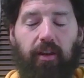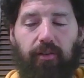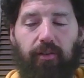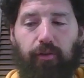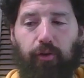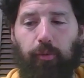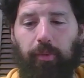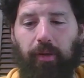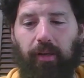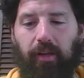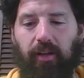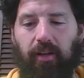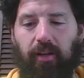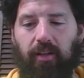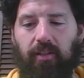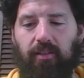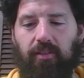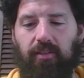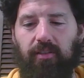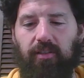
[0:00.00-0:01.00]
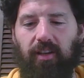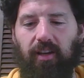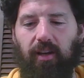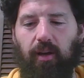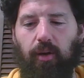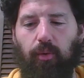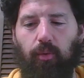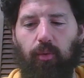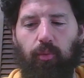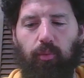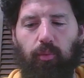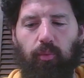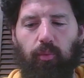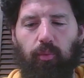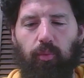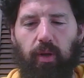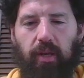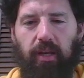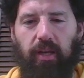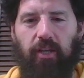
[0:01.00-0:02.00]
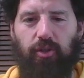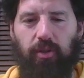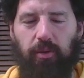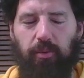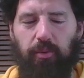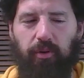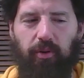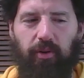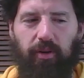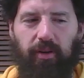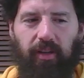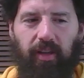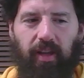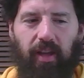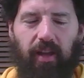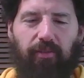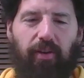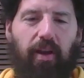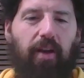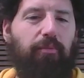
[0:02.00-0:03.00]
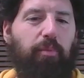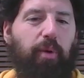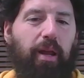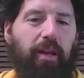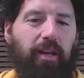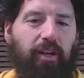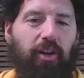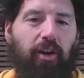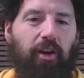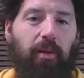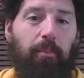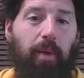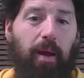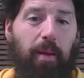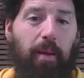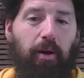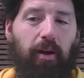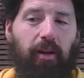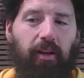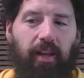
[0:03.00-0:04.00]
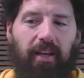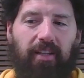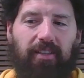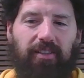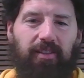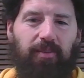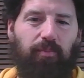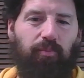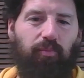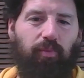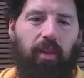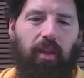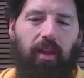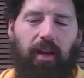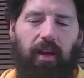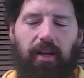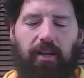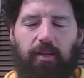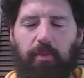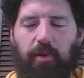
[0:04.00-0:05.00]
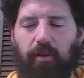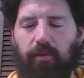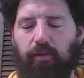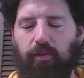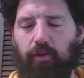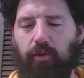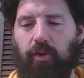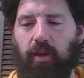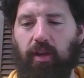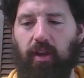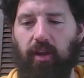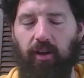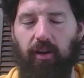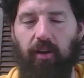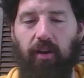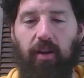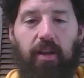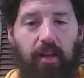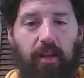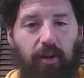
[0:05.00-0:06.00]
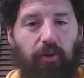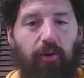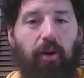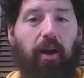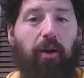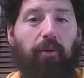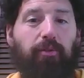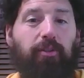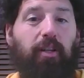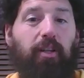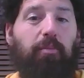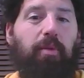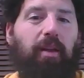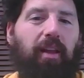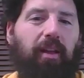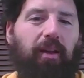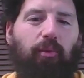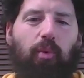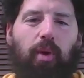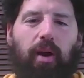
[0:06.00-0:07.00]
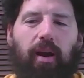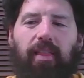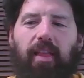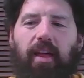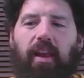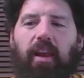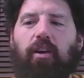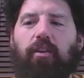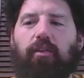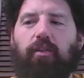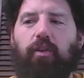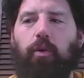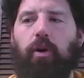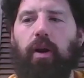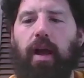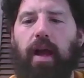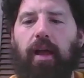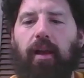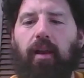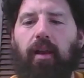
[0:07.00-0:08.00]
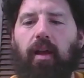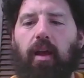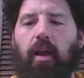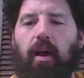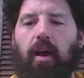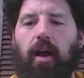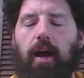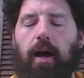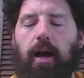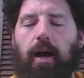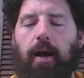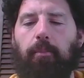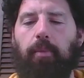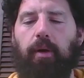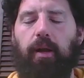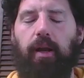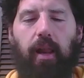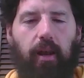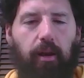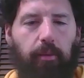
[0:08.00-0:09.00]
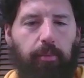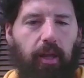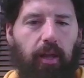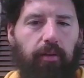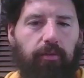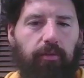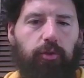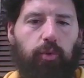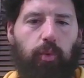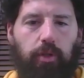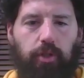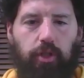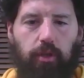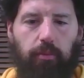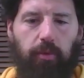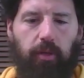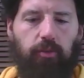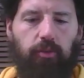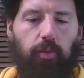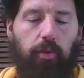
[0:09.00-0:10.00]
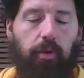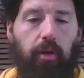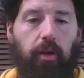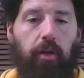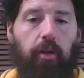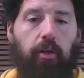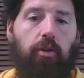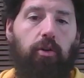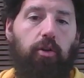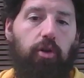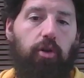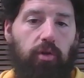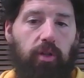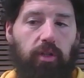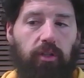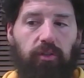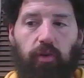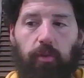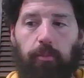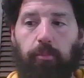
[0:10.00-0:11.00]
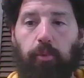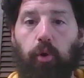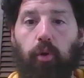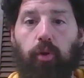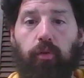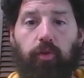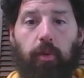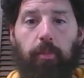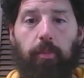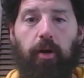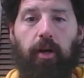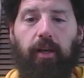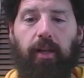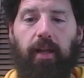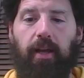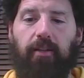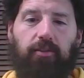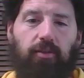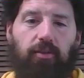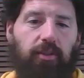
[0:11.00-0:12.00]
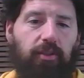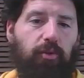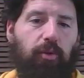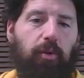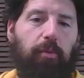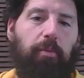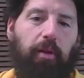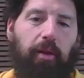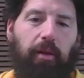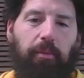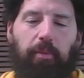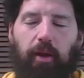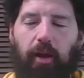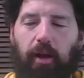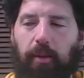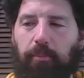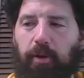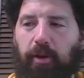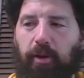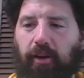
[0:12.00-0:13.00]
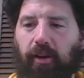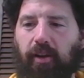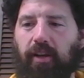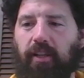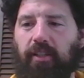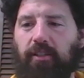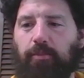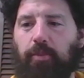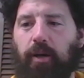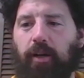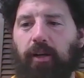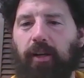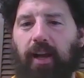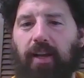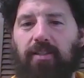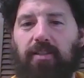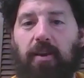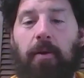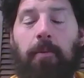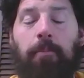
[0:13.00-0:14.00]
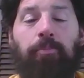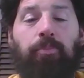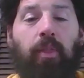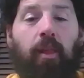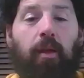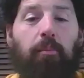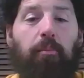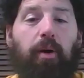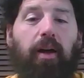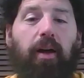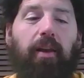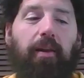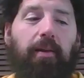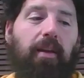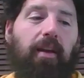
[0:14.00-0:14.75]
interview because we initially were going to kind of have Brandon on my podcast to be interviewed here, or I was going to be wearing that interviewer hat, but it ended up kind of switching because we're going to do this for both of our podcasts. So this will be appearing on his podcast, but